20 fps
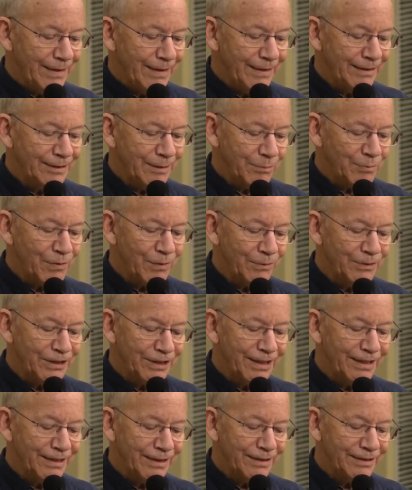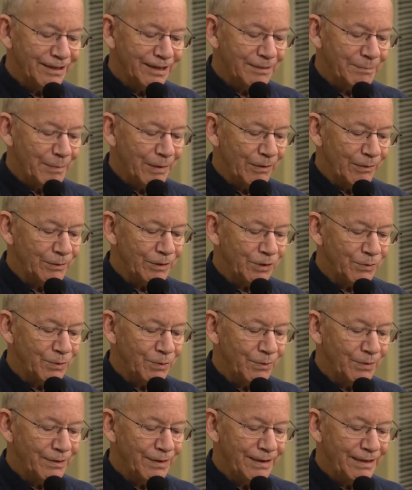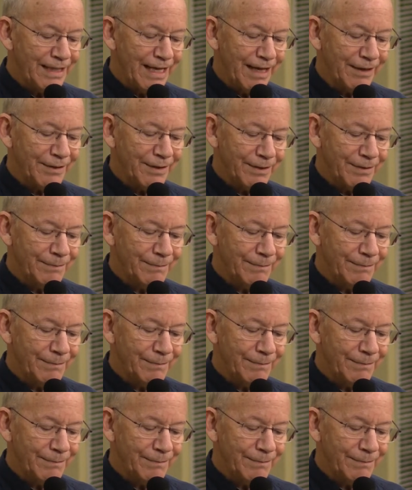is approaching spiritual death.